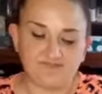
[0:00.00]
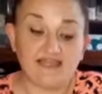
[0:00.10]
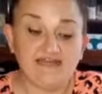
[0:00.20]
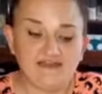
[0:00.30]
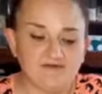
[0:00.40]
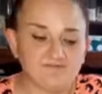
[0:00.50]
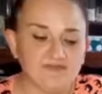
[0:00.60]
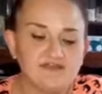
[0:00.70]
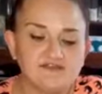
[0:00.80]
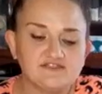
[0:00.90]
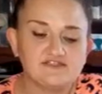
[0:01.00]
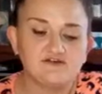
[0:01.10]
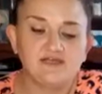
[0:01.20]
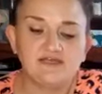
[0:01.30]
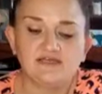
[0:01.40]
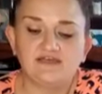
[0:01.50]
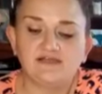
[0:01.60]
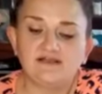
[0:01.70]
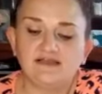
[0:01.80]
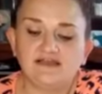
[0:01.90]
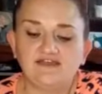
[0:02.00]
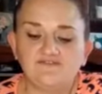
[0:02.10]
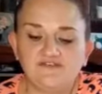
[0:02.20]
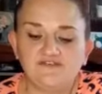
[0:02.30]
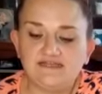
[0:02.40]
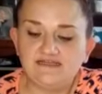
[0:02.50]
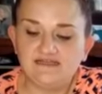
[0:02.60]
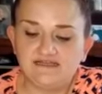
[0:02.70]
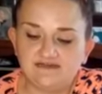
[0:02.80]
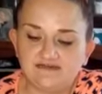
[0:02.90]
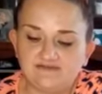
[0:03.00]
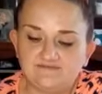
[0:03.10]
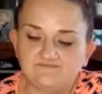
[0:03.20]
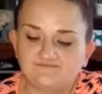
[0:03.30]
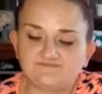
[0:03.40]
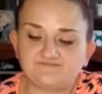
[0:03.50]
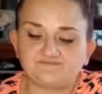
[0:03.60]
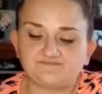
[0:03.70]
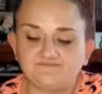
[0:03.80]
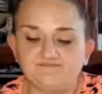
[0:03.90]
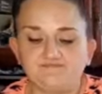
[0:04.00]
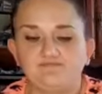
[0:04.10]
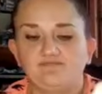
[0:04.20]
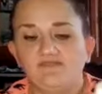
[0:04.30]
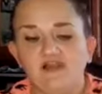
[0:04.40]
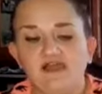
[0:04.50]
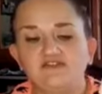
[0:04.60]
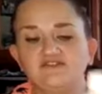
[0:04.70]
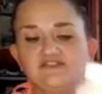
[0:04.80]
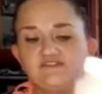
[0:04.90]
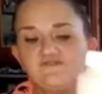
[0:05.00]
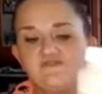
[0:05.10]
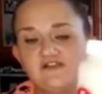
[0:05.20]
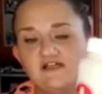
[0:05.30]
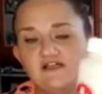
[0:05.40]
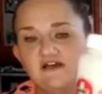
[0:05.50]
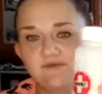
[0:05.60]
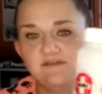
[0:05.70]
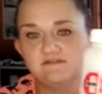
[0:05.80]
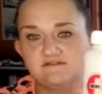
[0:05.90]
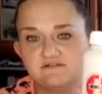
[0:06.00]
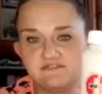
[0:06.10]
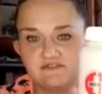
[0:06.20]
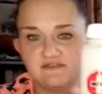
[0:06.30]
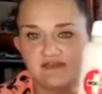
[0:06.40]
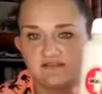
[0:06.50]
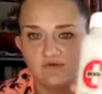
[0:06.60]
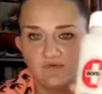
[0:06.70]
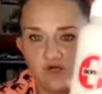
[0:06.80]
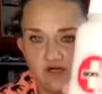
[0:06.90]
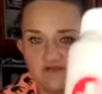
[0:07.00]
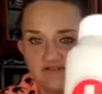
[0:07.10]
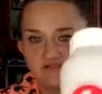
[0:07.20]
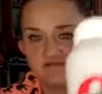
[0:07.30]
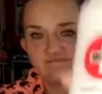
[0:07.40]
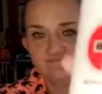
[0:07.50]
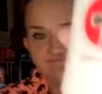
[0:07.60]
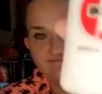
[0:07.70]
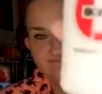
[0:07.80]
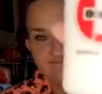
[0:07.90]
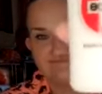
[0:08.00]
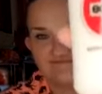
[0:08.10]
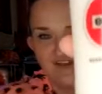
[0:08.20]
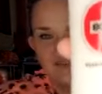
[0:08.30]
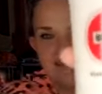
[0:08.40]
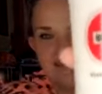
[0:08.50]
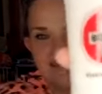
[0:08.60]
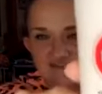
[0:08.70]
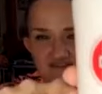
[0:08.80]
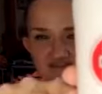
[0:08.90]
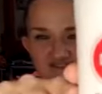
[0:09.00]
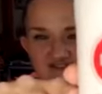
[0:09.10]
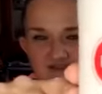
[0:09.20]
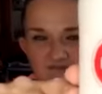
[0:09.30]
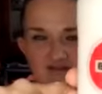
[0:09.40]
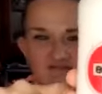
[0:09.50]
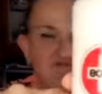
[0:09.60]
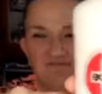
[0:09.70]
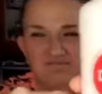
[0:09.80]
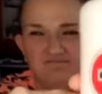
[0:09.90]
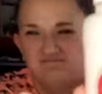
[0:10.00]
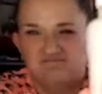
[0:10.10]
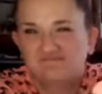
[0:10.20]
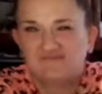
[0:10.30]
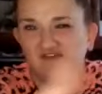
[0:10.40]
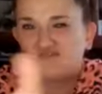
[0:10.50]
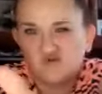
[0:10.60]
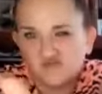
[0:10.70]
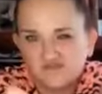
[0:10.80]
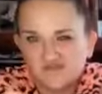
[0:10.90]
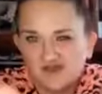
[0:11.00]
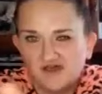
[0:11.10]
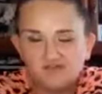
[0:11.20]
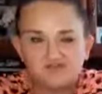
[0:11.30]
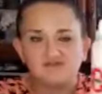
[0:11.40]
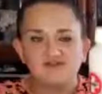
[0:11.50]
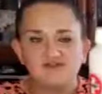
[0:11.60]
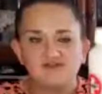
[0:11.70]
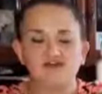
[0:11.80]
Anyhow, so if they're in here, I usually fill up to like the words on this. It's usually like about a fourth of a cup of